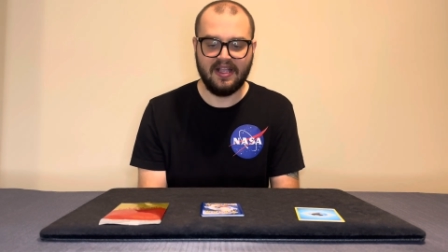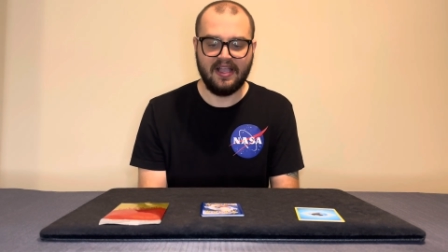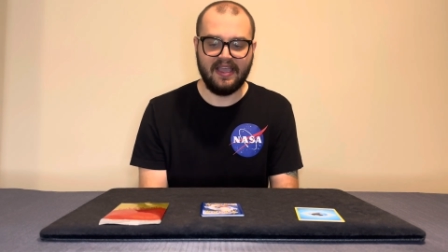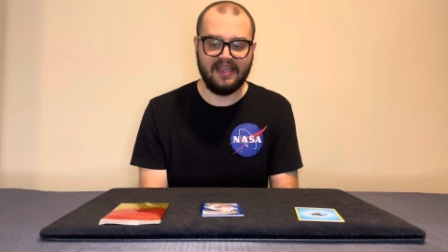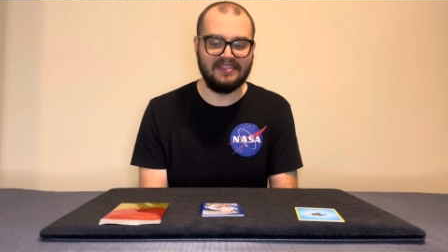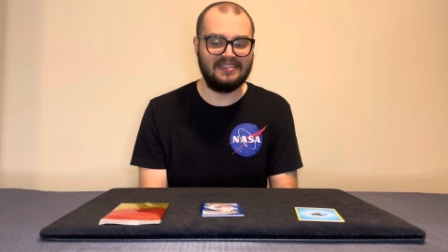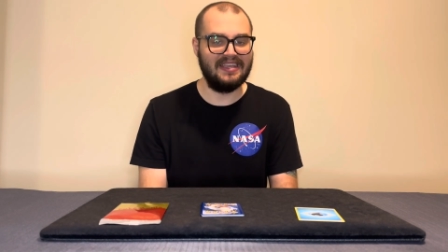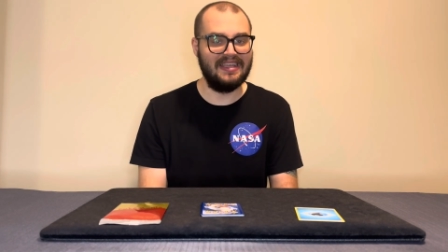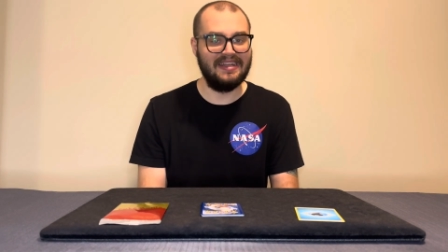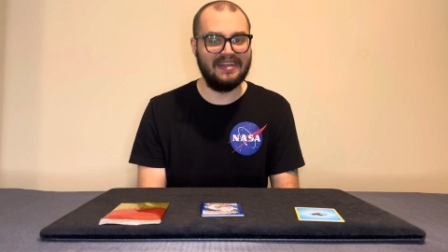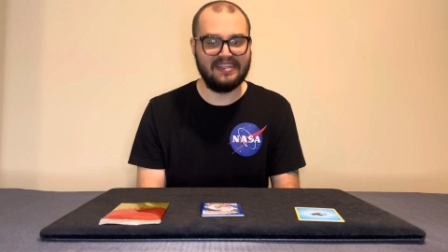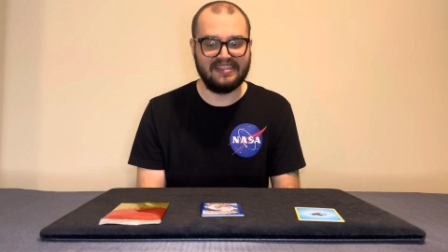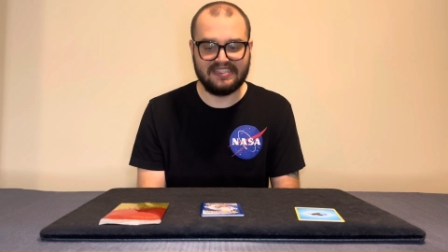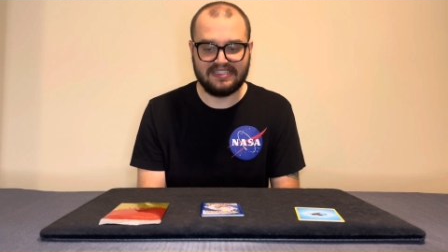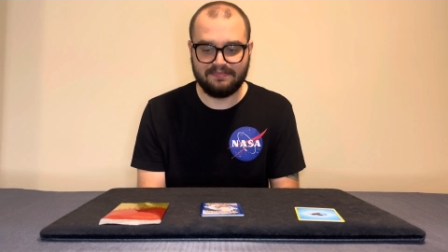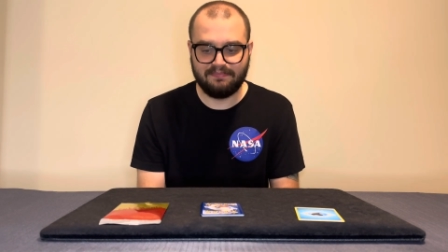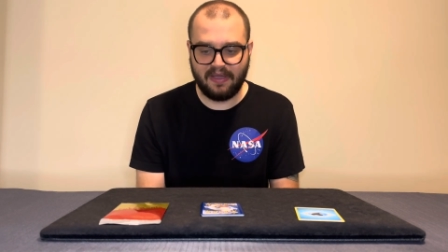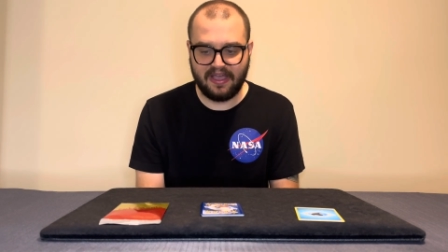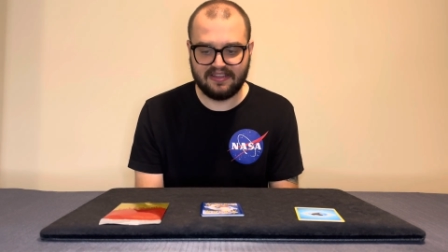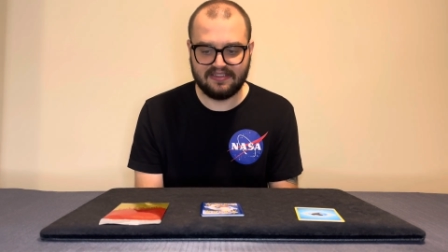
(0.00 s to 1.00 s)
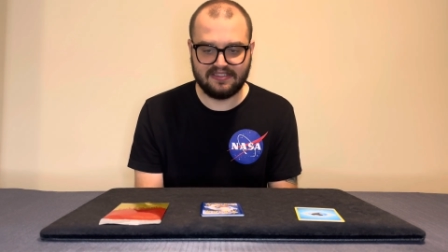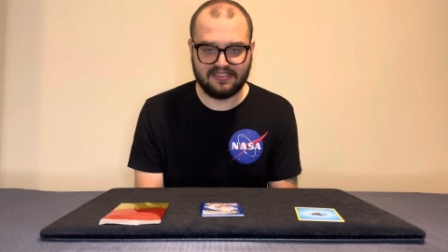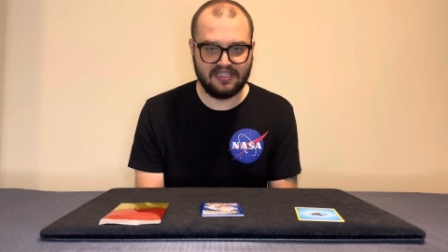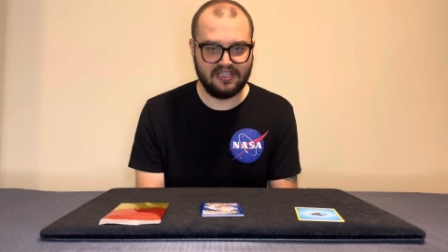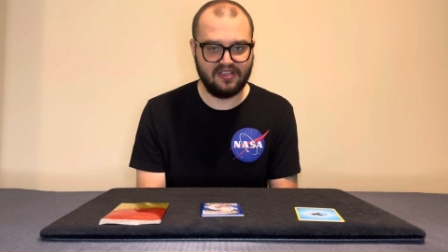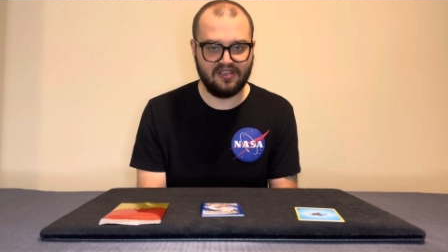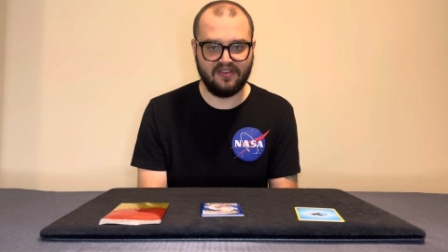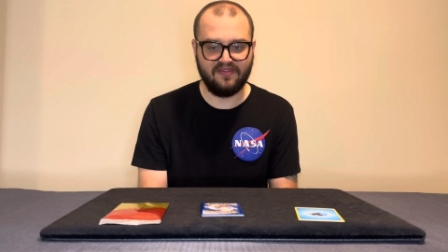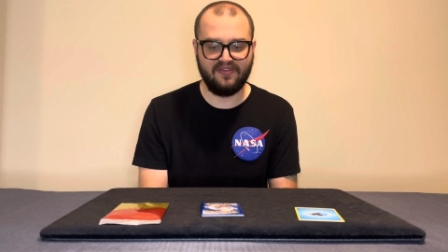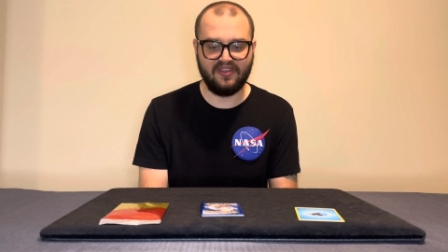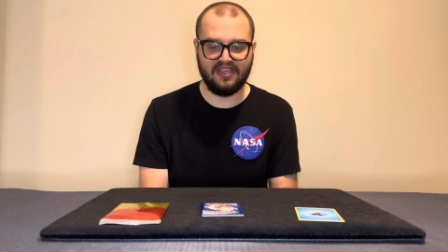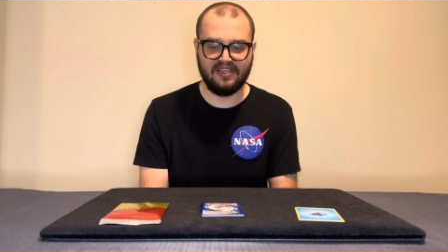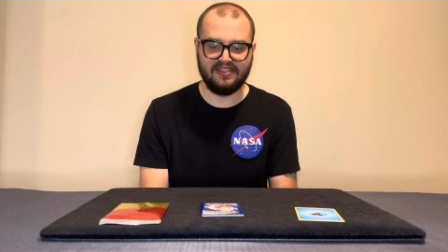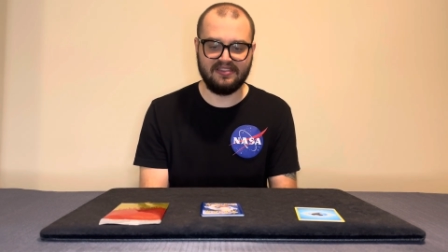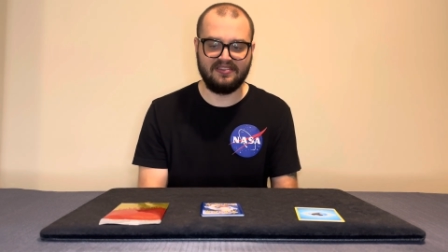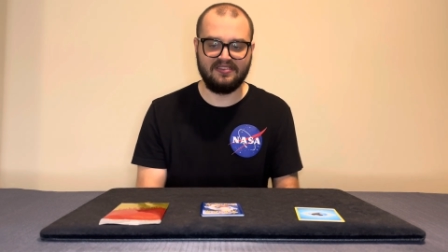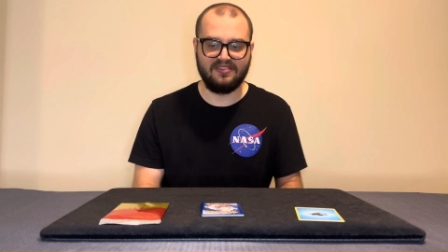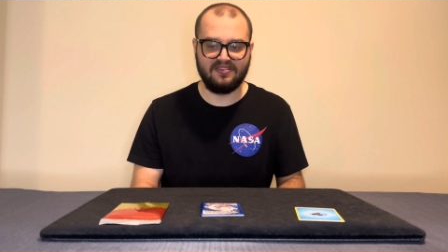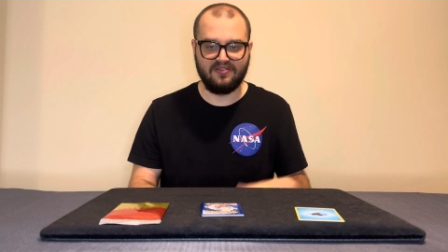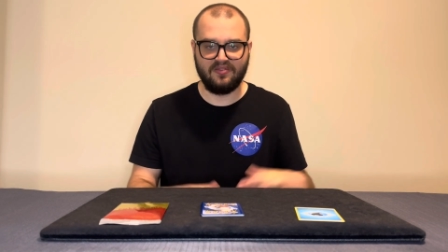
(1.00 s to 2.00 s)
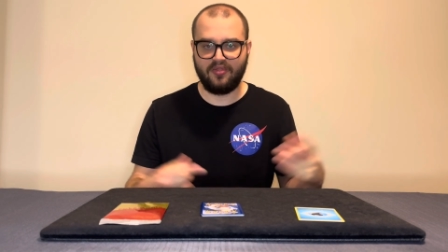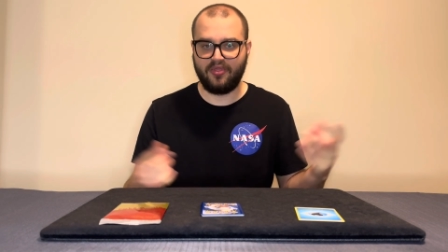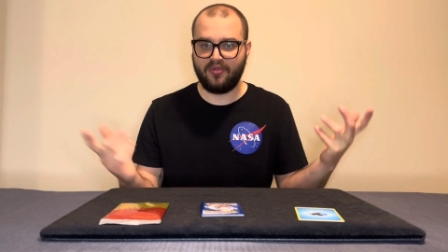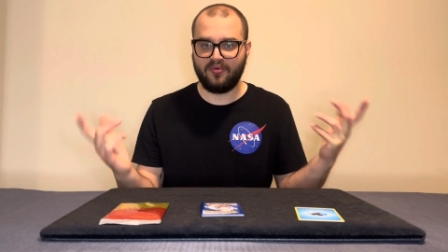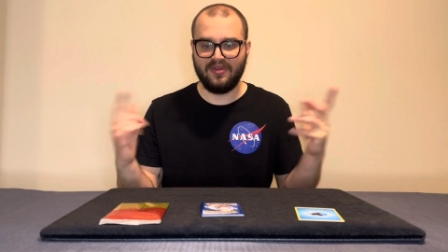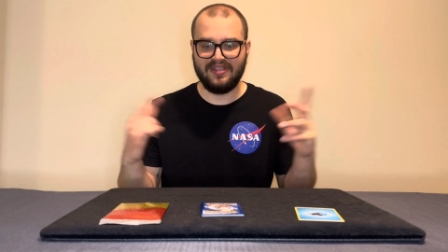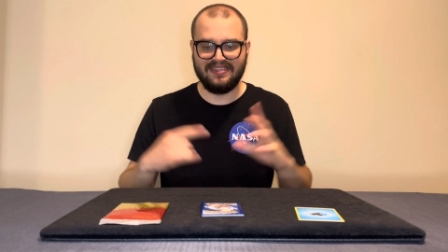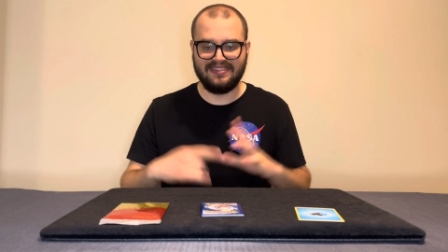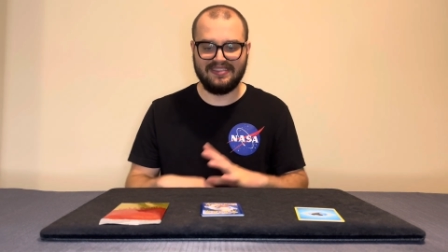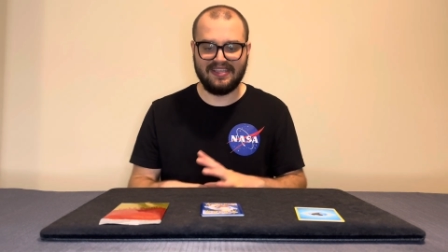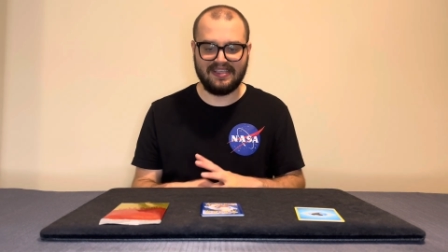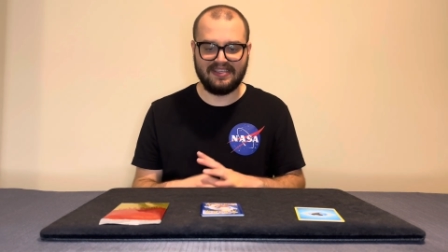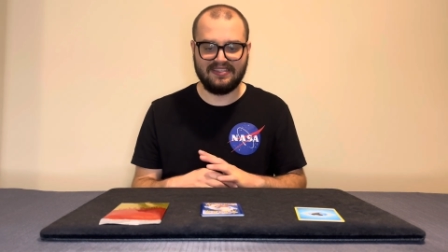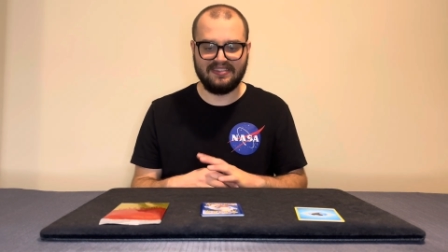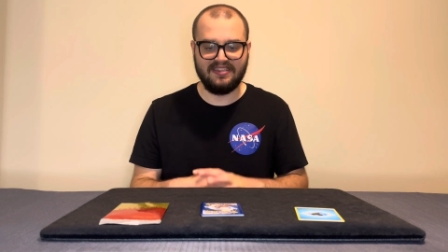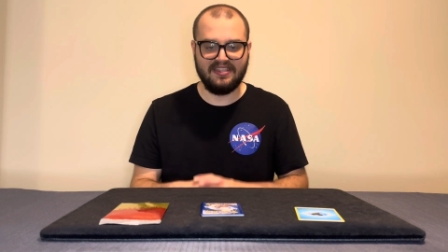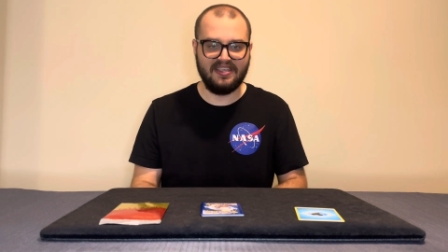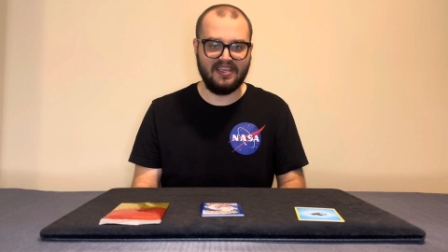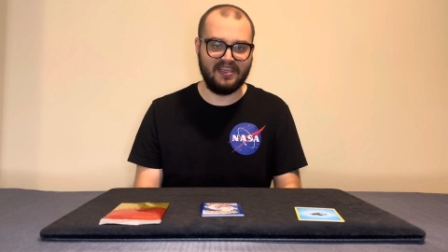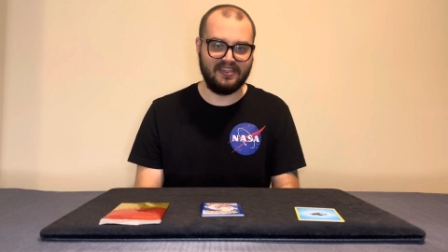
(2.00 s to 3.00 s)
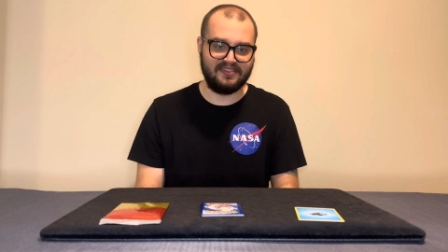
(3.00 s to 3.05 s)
It's inexpensive, it's 360,